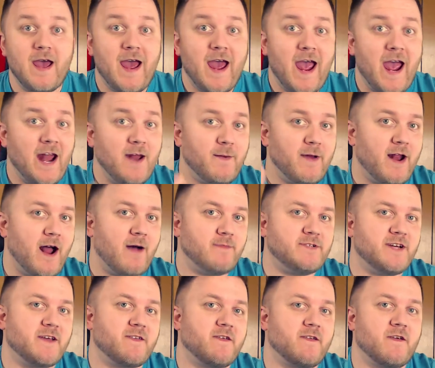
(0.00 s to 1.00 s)
Animate
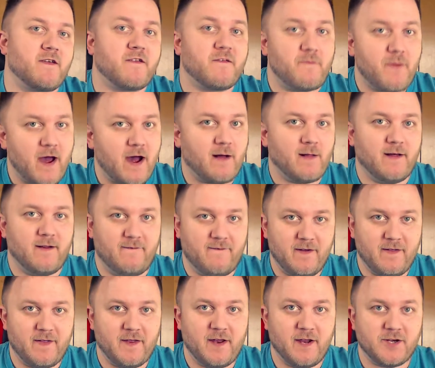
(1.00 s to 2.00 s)
Objects is a spell in
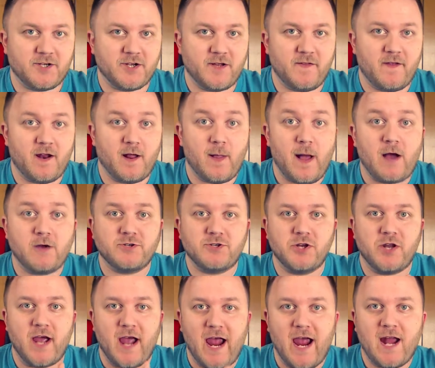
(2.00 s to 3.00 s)
5th edition that allows you
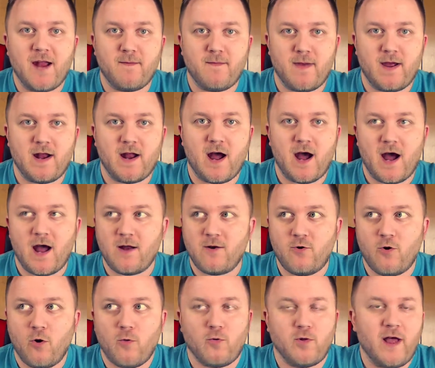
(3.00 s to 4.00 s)
to animate
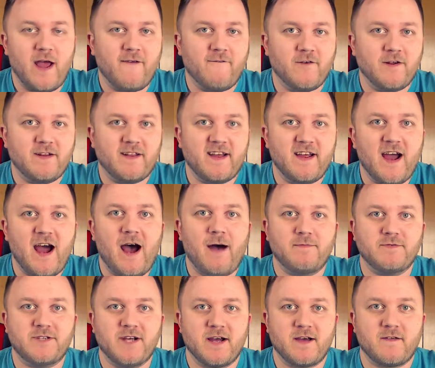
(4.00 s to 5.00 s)
normal everyday
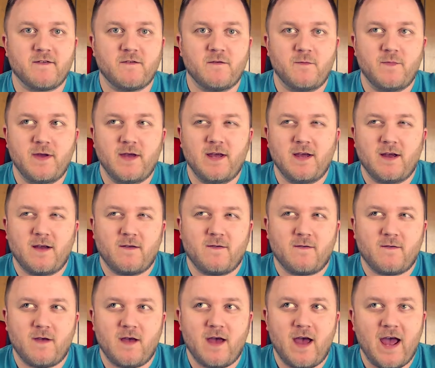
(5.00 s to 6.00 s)
objects to be
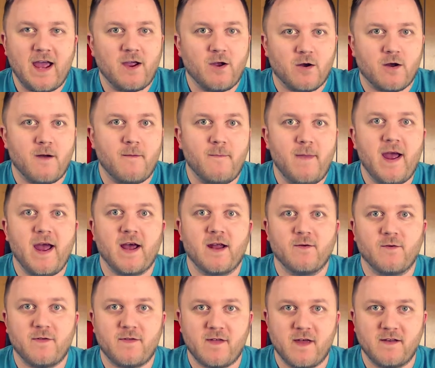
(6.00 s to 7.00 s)
at your command
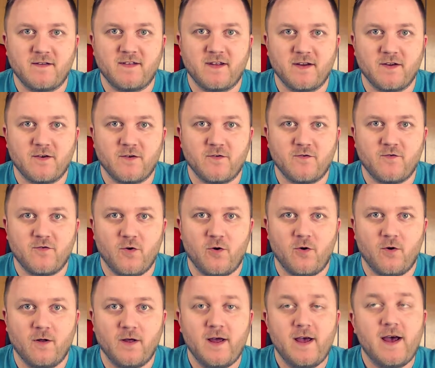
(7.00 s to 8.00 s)
with sentient
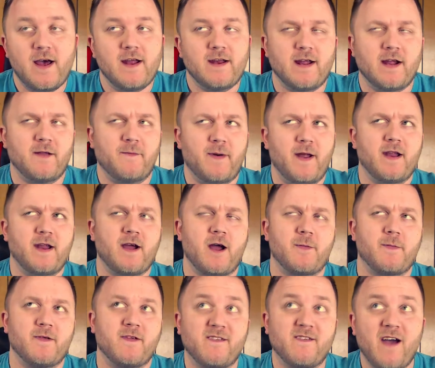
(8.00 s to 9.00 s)
control. Now, depending on
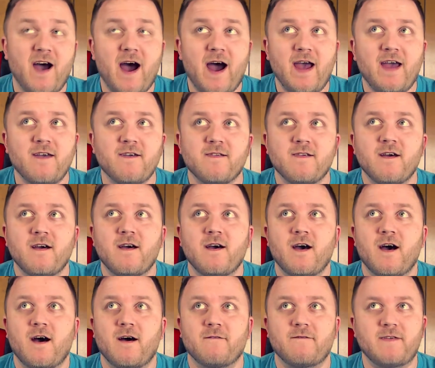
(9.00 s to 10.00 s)
the size
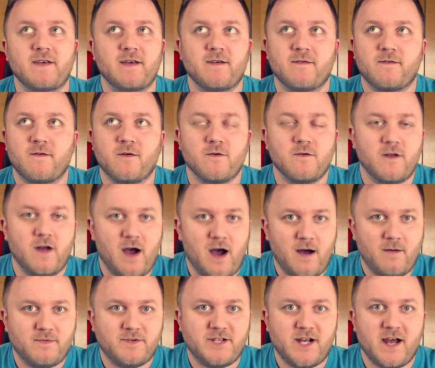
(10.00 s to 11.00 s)
of these certain
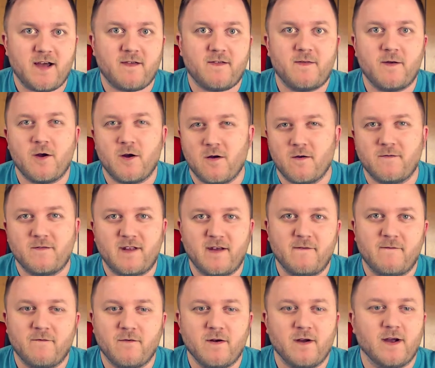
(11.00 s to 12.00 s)
objects, there are
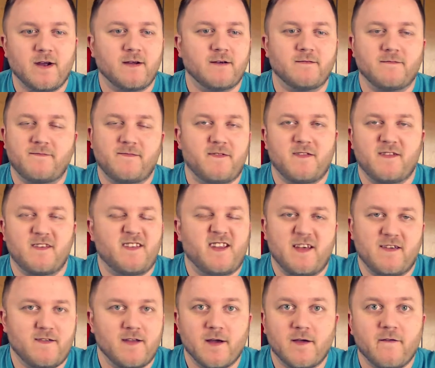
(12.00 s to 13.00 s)
differing
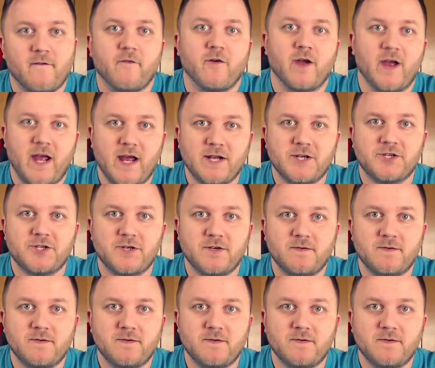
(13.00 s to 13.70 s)
statistics for each.